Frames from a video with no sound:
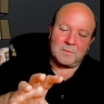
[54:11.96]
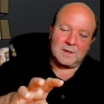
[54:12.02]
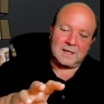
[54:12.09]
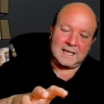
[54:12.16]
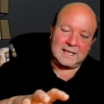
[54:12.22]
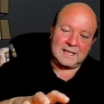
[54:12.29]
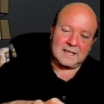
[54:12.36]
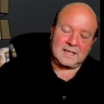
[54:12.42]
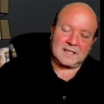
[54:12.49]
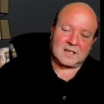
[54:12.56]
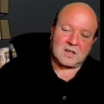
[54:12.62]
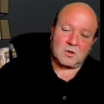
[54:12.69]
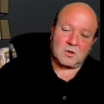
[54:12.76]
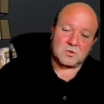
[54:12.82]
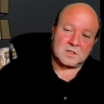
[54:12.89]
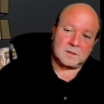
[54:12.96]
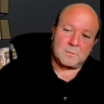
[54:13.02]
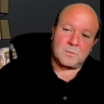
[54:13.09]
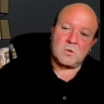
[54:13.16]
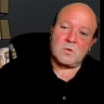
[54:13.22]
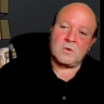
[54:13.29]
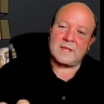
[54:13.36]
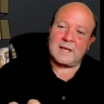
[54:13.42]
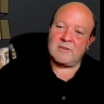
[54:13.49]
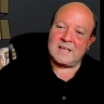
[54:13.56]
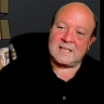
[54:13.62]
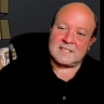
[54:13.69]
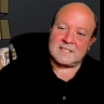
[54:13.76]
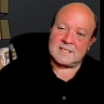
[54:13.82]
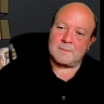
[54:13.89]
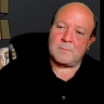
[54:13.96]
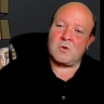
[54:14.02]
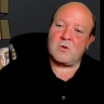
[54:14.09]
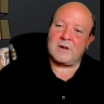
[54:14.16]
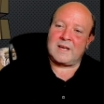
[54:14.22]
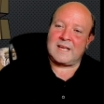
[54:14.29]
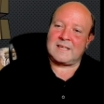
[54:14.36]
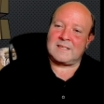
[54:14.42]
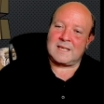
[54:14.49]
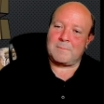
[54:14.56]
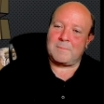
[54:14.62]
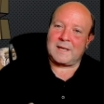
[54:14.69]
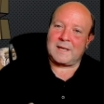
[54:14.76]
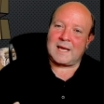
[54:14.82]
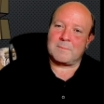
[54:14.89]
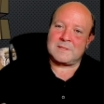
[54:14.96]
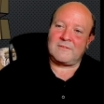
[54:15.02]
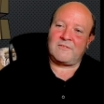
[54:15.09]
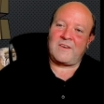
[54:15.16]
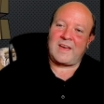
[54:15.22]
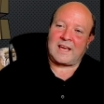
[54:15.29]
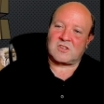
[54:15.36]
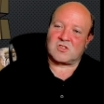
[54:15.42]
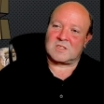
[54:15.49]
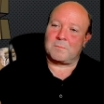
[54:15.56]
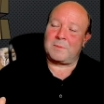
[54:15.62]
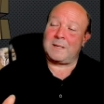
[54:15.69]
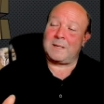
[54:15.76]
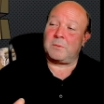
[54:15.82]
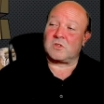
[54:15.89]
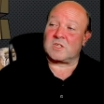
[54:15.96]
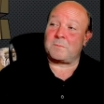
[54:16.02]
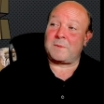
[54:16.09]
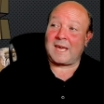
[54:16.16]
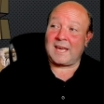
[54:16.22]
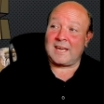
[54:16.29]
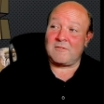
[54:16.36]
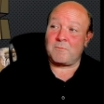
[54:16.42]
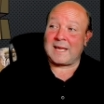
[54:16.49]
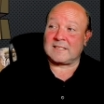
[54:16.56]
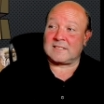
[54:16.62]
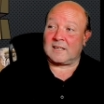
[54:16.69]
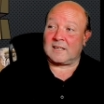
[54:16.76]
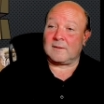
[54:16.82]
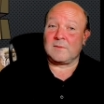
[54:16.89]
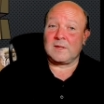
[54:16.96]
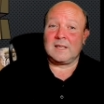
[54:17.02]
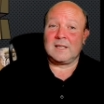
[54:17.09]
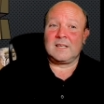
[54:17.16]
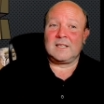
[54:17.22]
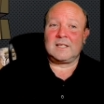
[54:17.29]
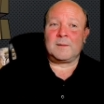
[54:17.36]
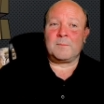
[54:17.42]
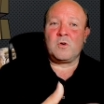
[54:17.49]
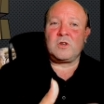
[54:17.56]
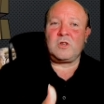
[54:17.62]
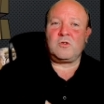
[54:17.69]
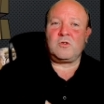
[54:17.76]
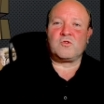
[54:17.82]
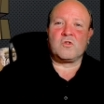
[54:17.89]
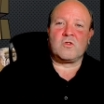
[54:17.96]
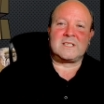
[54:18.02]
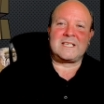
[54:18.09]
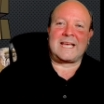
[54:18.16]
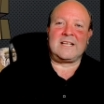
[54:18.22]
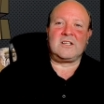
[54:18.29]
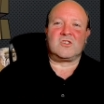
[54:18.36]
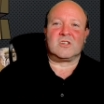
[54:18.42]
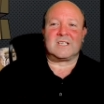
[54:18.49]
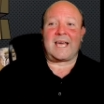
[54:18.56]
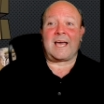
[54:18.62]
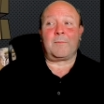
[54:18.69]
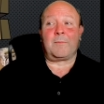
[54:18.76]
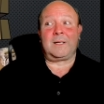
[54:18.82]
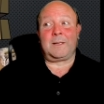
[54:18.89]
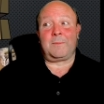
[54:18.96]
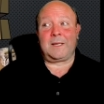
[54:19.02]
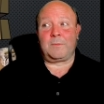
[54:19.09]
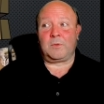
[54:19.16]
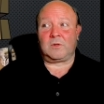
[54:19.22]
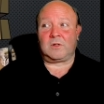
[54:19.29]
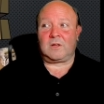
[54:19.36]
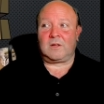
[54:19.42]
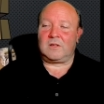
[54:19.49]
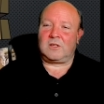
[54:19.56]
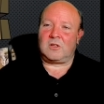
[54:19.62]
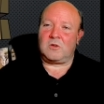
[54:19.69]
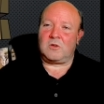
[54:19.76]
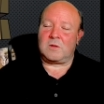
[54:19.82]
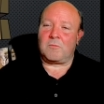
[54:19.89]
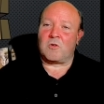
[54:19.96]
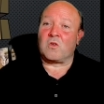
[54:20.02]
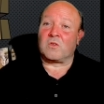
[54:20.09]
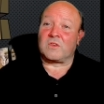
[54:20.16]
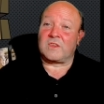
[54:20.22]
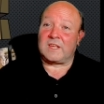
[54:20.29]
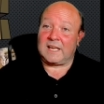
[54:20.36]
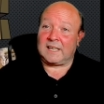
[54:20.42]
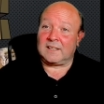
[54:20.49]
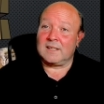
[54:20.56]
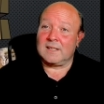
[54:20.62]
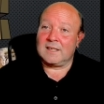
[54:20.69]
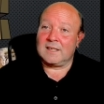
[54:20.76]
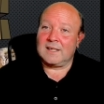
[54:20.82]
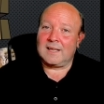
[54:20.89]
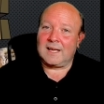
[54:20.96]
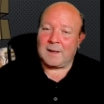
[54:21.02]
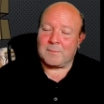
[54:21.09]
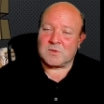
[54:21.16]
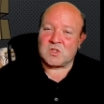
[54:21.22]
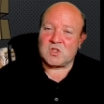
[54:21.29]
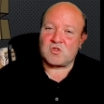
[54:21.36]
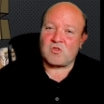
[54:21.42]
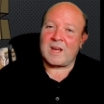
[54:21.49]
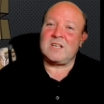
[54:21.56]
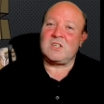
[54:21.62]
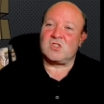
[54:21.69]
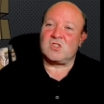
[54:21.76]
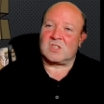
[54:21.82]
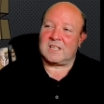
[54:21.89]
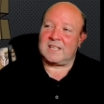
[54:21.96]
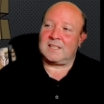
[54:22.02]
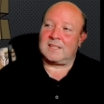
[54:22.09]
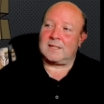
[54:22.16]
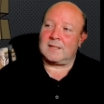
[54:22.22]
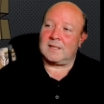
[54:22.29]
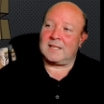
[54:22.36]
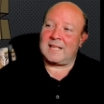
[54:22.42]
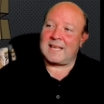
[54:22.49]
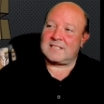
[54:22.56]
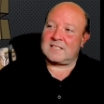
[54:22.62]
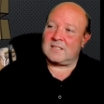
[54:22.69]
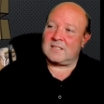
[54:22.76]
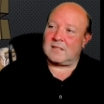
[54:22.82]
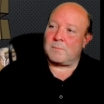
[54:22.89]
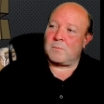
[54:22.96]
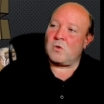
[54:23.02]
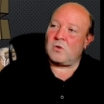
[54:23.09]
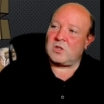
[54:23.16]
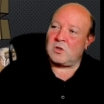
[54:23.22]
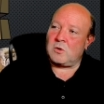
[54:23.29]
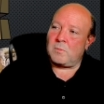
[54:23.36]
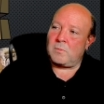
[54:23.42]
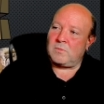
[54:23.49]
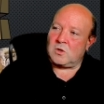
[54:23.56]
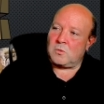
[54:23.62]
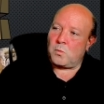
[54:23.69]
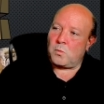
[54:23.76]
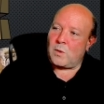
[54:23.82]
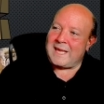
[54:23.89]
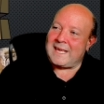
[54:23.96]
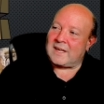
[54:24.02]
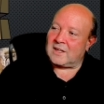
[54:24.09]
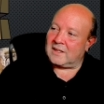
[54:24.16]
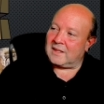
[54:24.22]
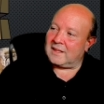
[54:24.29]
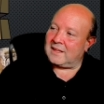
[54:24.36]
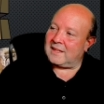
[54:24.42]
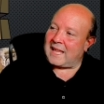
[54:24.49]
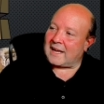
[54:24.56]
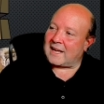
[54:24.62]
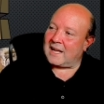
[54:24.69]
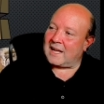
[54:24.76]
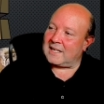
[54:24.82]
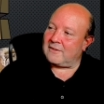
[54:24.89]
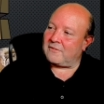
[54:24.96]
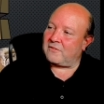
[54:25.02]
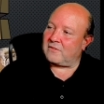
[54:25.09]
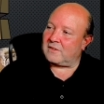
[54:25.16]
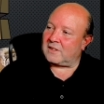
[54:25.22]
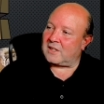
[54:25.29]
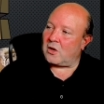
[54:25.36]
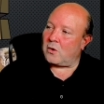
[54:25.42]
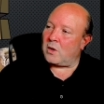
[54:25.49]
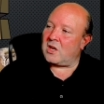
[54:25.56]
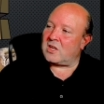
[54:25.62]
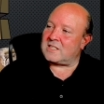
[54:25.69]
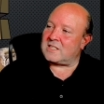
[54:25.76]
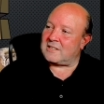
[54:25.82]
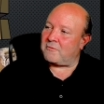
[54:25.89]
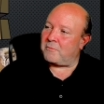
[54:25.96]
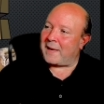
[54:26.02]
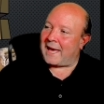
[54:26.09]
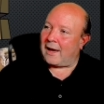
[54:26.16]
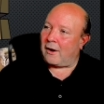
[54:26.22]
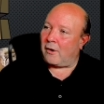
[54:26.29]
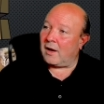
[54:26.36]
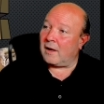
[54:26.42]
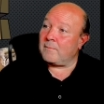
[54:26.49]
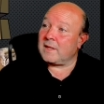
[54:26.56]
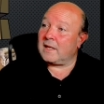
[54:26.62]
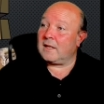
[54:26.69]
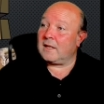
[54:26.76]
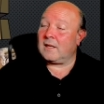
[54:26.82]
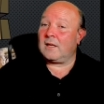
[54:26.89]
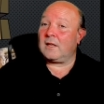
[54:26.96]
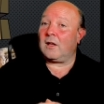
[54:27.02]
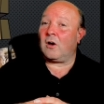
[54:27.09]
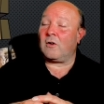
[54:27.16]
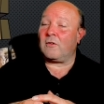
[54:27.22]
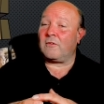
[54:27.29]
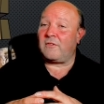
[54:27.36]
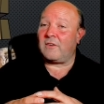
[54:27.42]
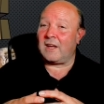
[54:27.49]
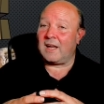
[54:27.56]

In a culture, the more there is, the more it becomes infectious, and people just behave better. The more you draw attention to how many people do the wrong thing, strangely, the more you weaken that kind of coercive power of